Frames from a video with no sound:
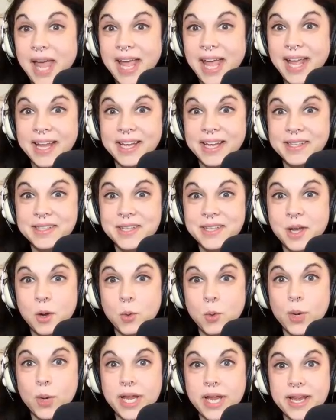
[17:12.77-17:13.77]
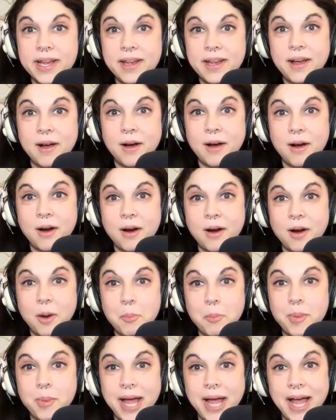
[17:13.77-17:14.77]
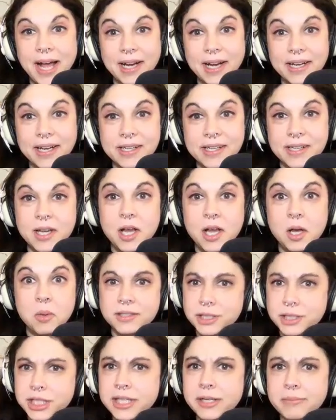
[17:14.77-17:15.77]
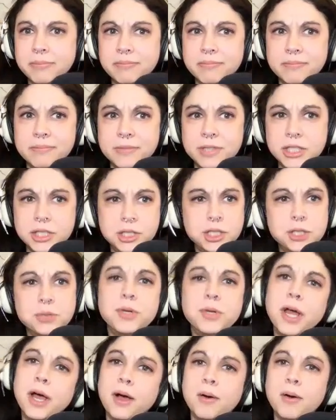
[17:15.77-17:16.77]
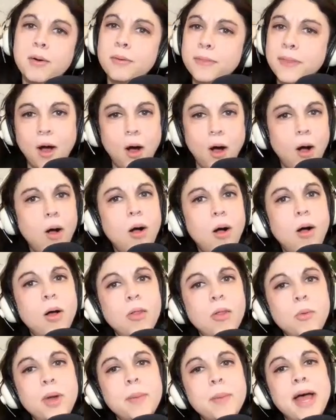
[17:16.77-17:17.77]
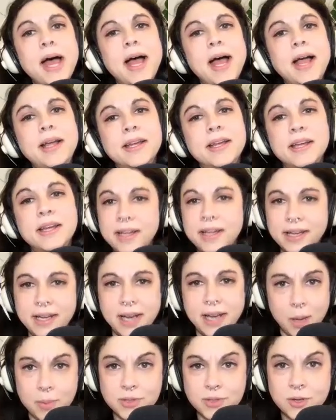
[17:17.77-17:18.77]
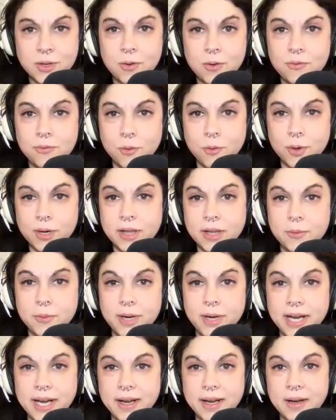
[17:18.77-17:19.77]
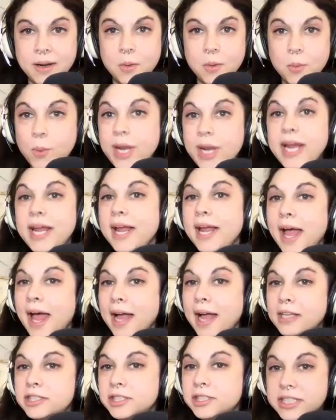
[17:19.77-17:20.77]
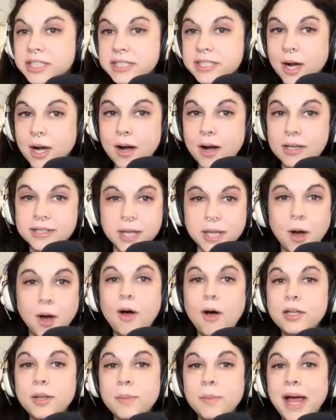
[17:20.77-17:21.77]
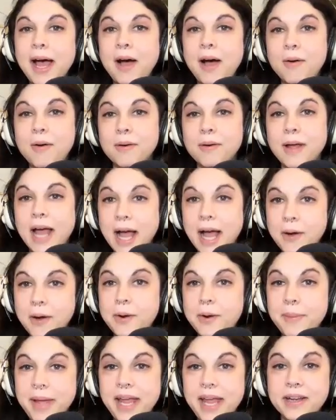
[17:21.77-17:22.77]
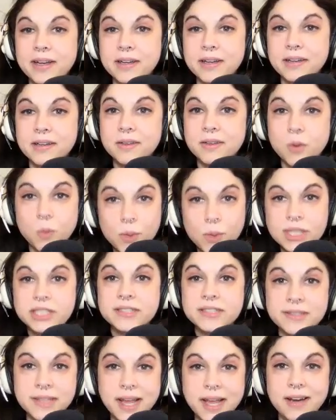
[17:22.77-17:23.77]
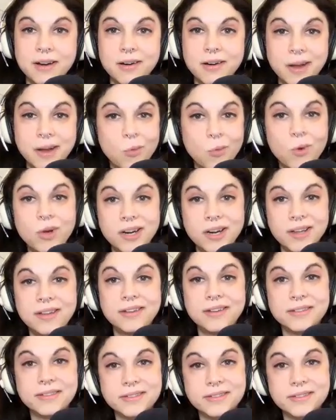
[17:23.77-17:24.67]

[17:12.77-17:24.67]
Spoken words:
And we are back. Jim, did you know all the way back in episode 43, we actually talked all about how to make the witch's ladder and what it is.